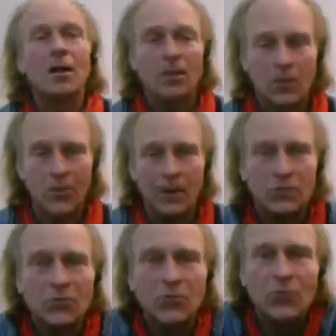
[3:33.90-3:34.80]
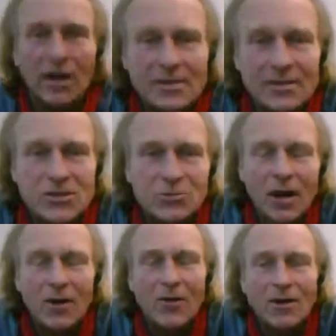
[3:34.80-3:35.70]
the way you do that is you
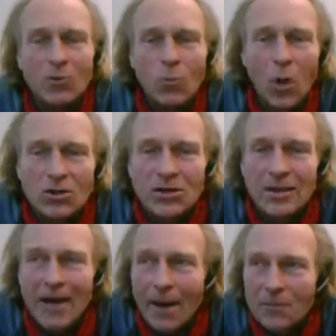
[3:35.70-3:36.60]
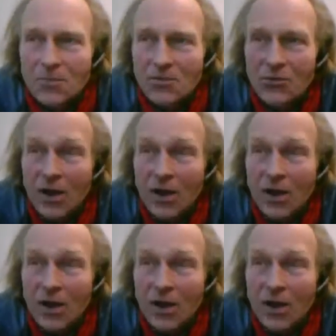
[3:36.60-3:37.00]
go and you wash the cups,